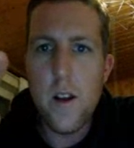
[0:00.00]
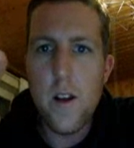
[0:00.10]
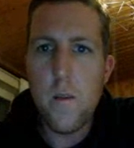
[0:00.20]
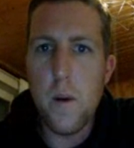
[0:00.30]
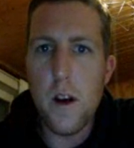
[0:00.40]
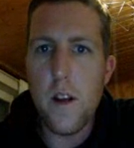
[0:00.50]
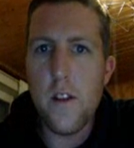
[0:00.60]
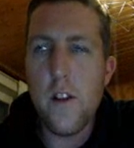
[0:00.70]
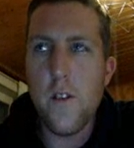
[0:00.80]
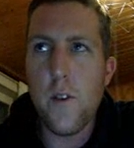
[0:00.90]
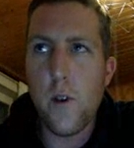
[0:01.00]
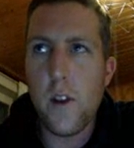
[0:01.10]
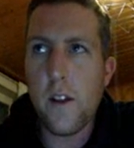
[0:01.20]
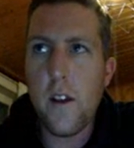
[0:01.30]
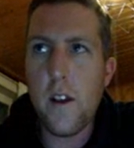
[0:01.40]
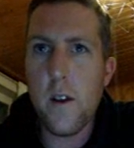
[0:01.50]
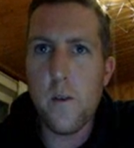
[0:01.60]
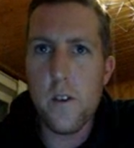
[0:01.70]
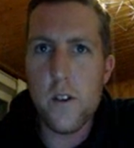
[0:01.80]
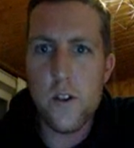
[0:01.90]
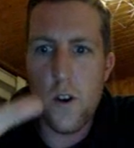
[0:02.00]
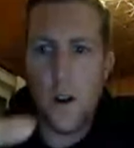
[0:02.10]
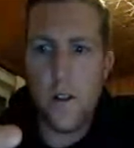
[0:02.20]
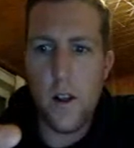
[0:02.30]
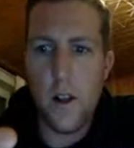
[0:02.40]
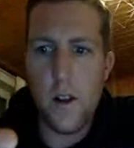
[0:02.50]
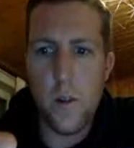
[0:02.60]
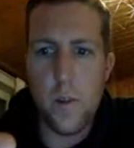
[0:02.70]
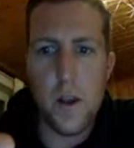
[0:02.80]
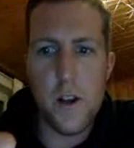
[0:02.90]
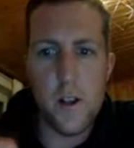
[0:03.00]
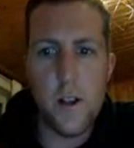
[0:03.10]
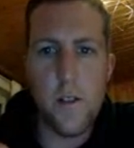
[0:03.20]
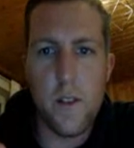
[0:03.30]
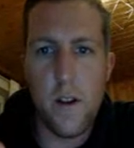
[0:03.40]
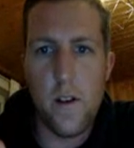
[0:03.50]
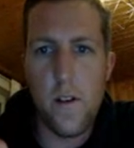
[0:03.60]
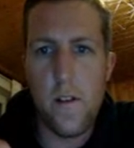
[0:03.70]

but if you clicked it, it would draw the line on the page and leave it there.